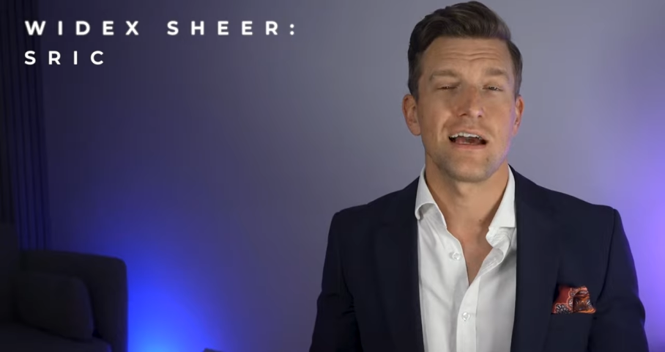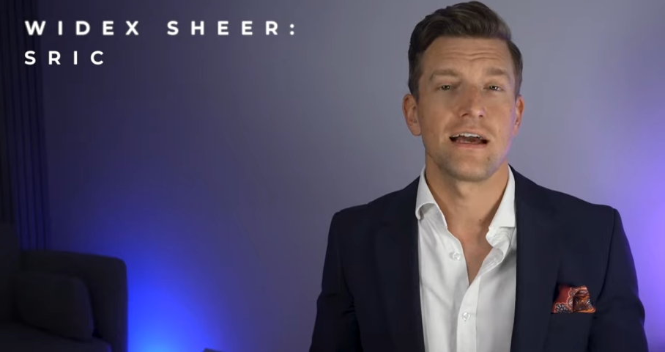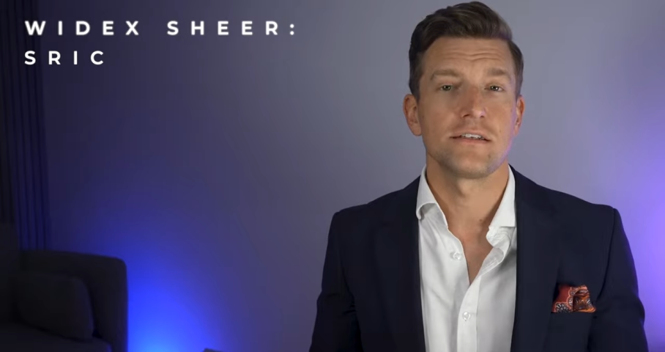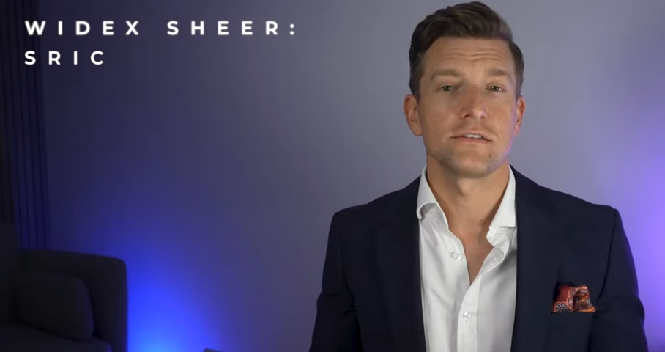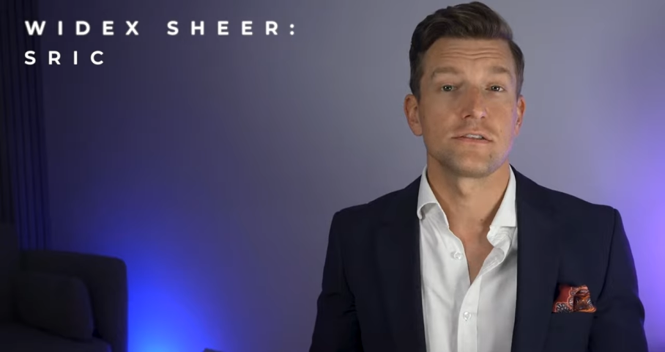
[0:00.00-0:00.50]

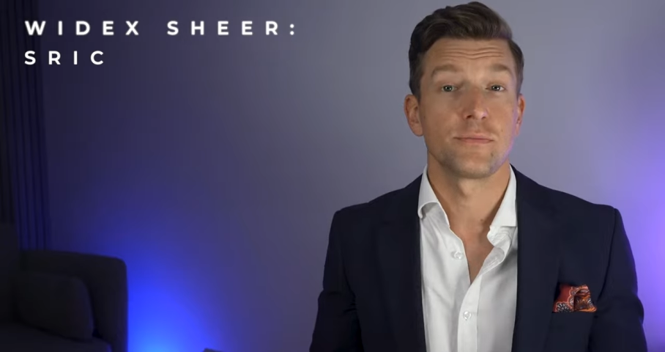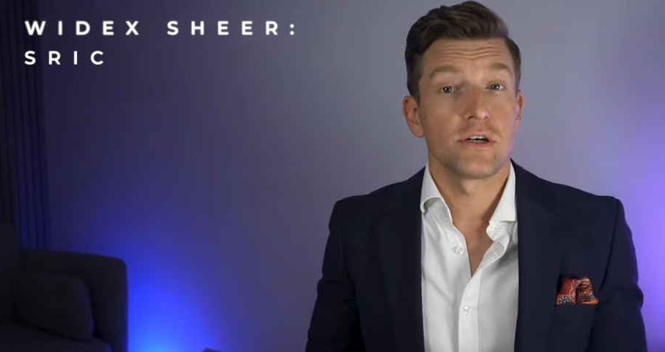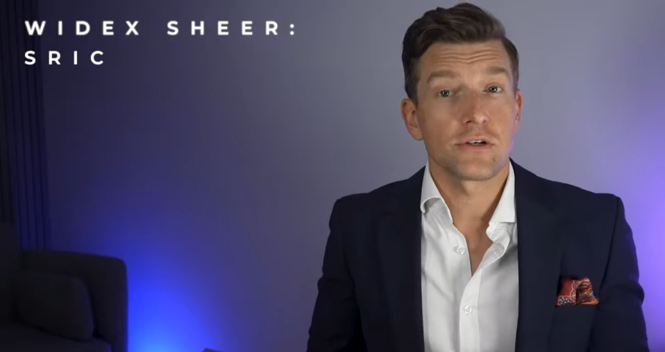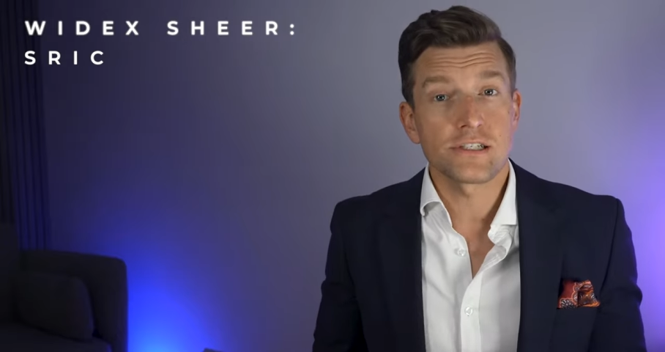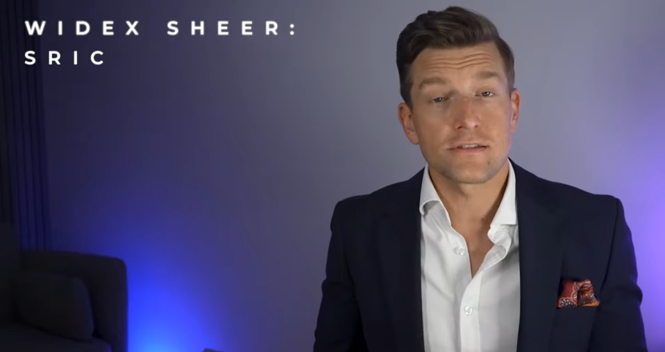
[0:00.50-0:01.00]
and to be
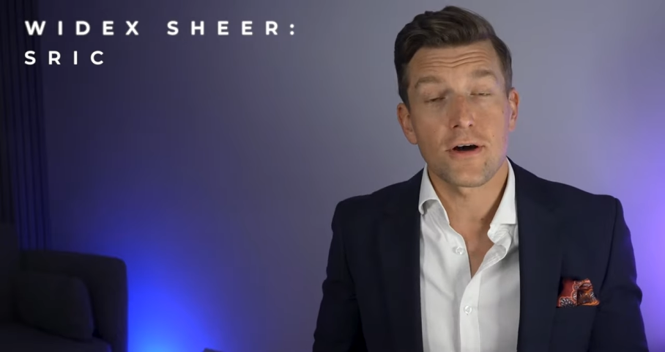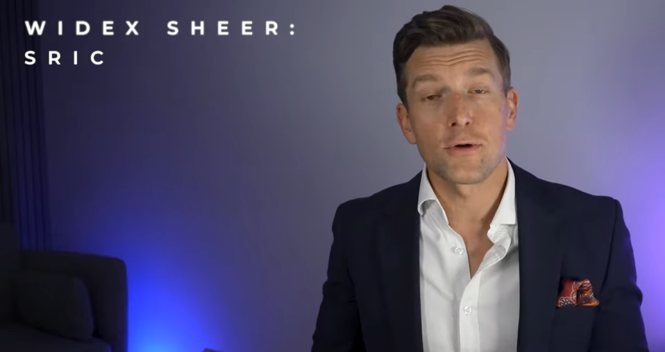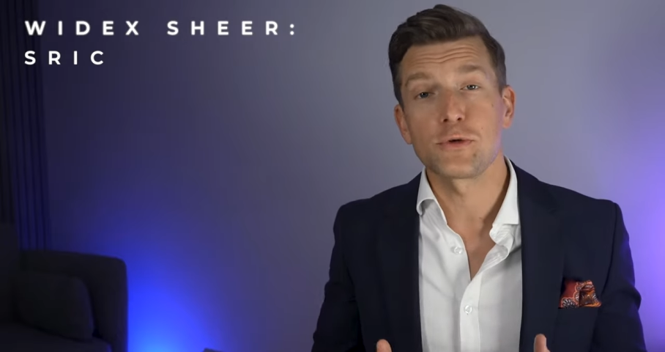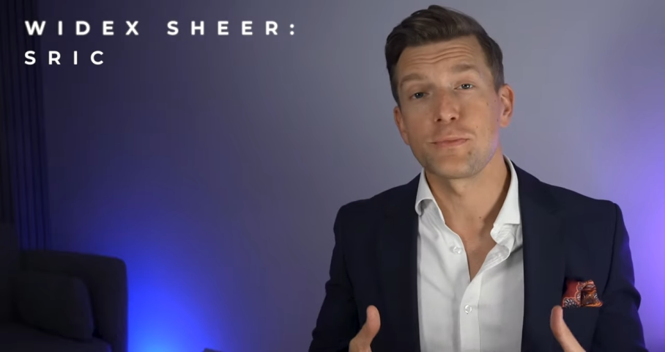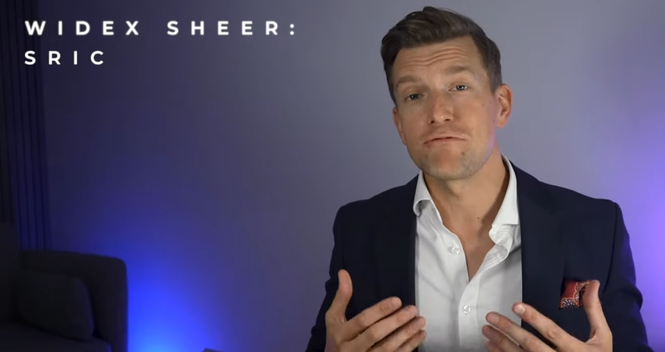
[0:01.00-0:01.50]
honest, I
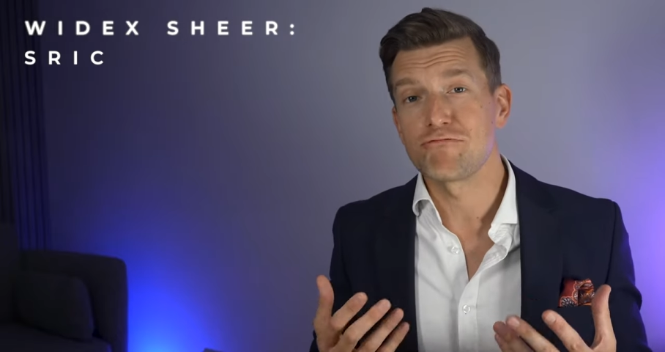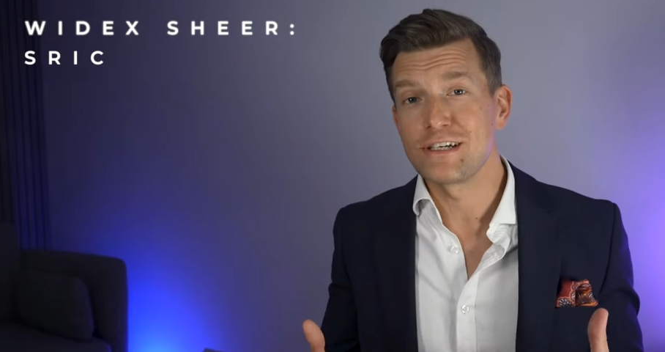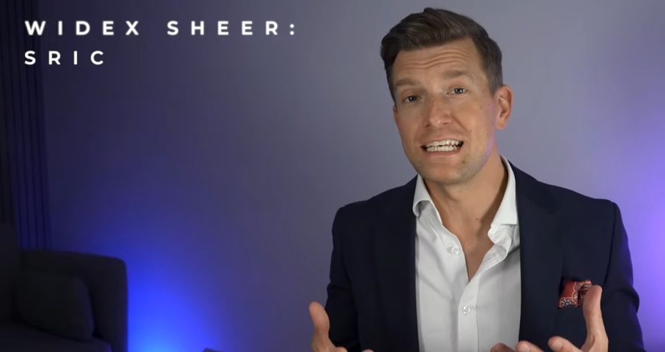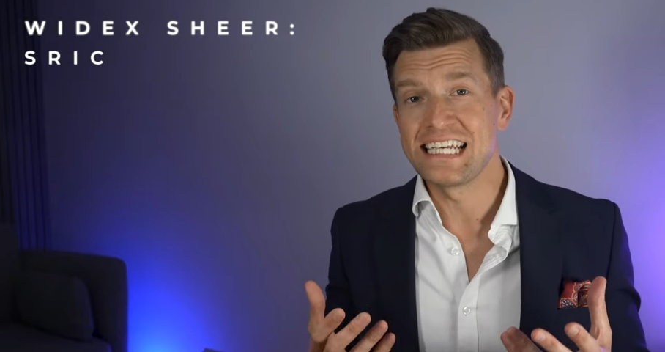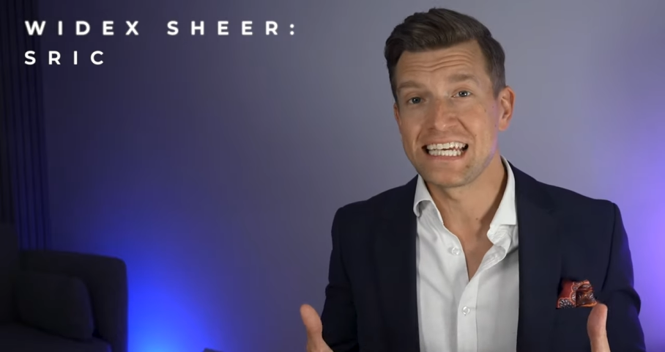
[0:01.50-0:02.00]
would be
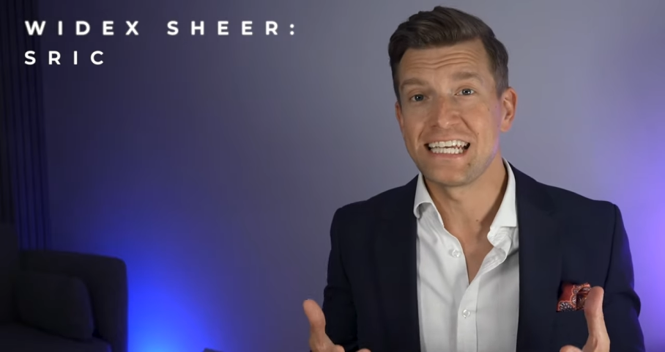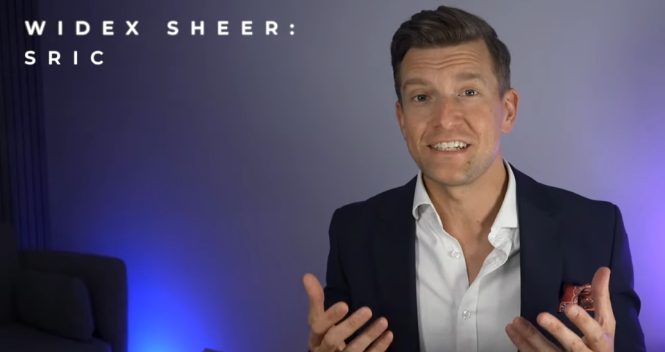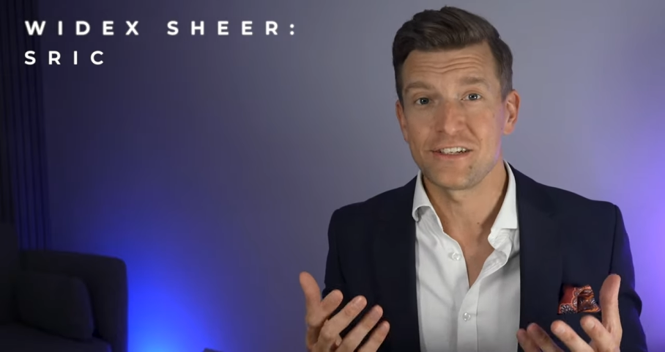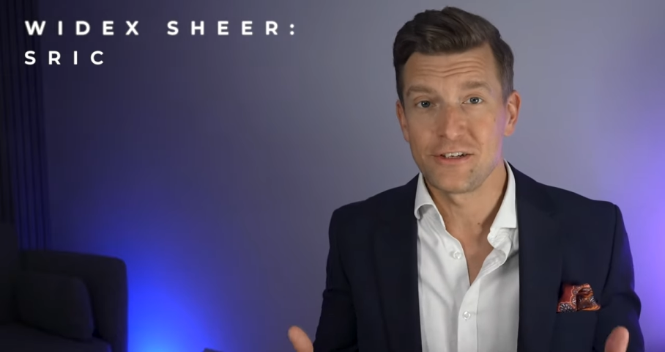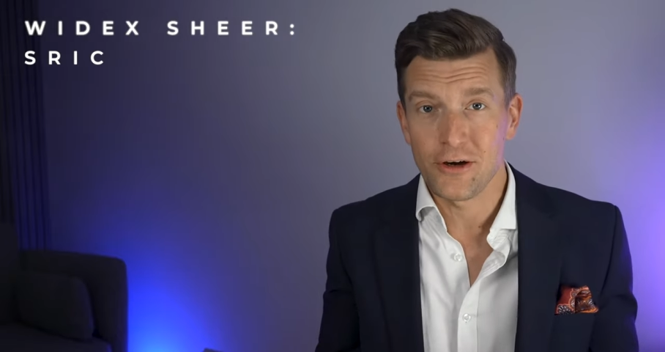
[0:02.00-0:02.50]
really keen
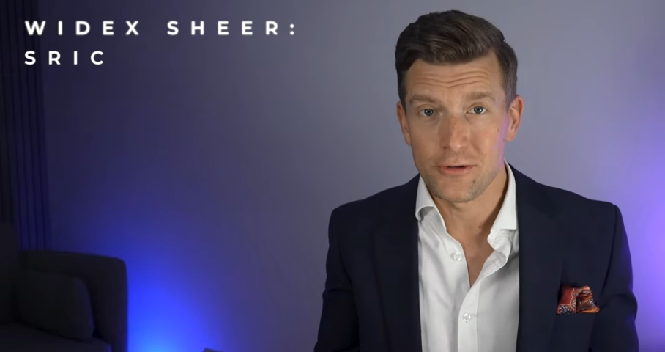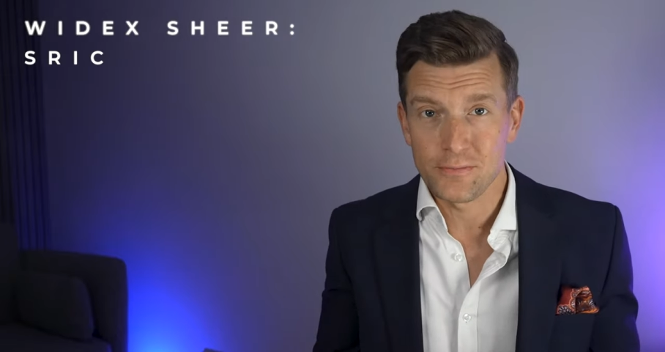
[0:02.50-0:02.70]
to know.